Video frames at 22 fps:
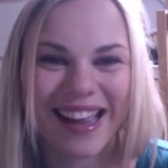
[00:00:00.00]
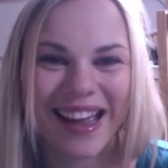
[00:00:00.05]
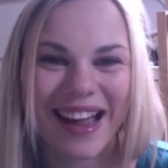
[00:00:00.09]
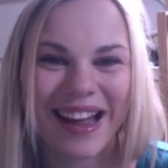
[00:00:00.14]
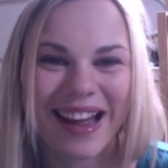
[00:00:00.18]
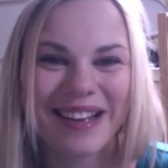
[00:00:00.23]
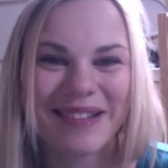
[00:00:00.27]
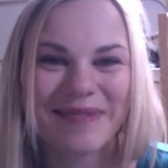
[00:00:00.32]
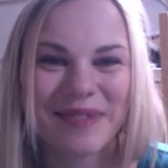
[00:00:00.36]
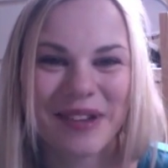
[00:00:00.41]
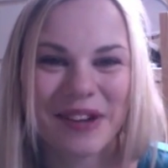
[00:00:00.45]

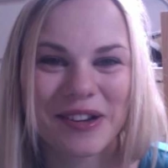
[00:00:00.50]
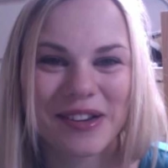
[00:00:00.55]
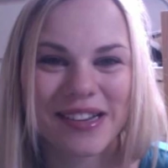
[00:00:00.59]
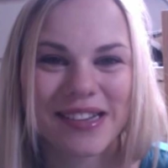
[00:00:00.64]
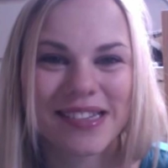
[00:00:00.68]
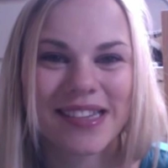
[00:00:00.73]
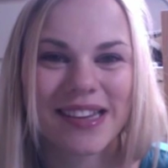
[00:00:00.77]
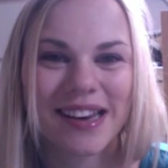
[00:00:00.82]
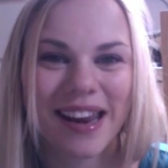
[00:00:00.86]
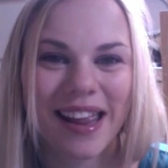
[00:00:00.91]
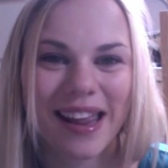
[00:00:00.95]
Who
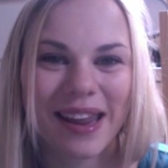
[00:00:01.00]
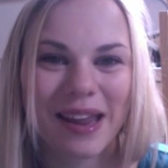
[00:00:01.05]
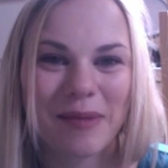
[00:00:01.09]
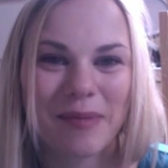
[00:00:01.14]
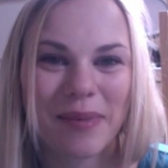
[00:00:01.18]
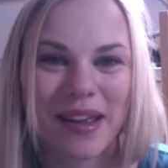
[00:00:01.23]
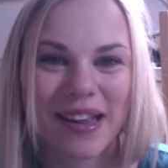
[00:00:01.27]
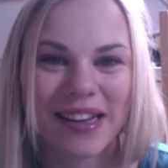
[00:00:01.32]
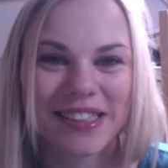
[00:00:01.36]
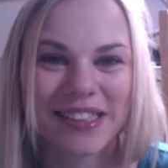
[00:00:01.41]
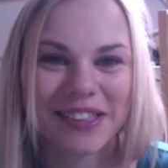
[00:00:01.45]
doesn't like a
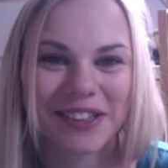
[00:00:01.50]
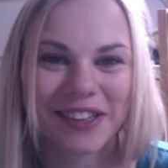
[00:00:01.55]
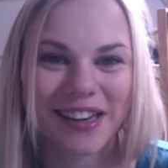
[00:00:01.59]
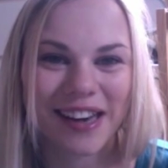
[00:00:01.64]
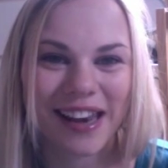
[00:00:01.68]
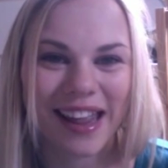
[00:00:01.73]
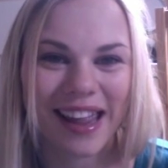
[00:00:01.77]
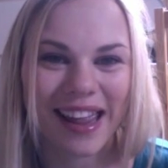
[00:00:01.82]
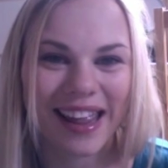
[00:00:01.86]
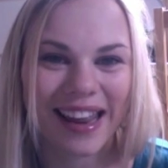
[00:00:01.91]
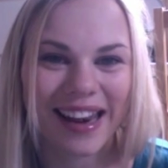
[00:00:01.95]
bit of
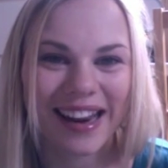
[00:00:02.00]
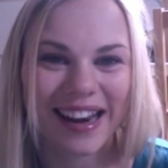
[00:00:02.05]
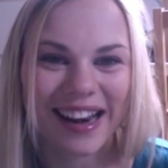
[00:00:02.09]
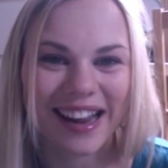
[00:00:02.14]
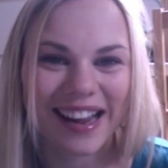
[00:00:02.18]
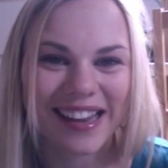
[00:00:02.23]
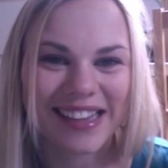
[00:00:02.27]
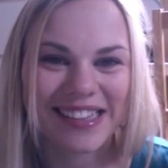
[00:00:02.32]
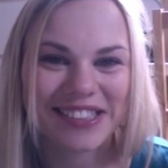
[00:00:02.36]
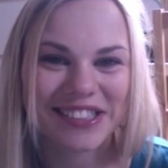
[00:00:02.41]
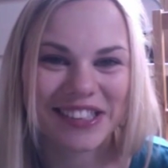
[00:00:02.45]
chocolate and a
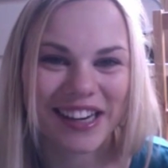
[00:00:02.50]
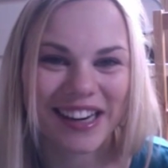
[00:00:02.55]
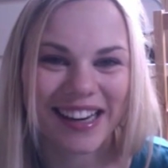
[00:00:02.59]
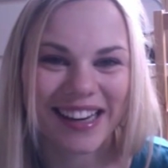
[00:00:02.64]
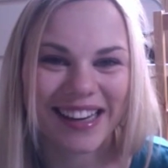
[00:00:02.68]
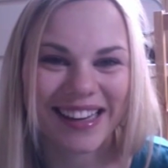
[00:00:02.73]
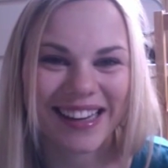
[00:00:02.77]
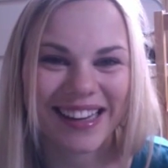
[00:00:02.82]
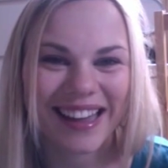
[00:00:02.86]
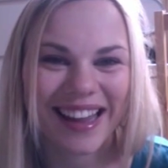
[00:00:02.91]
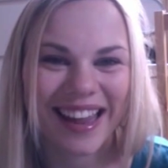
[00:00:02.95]
nice
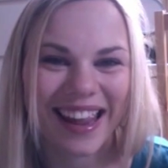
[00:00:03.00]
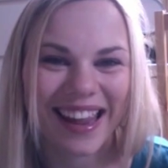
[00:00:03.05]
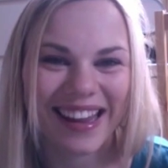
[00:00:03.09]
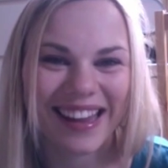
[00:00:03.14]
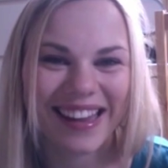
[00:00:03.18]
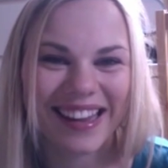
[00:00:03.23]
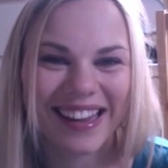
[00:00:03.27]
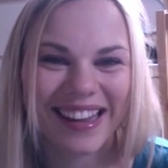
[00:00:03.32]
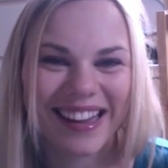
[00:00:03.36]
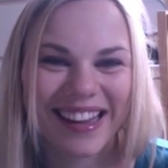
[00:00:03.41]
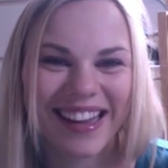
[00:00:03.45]
drink,
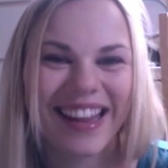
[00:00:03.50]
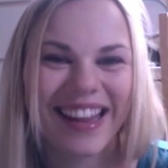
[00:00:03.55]
hey?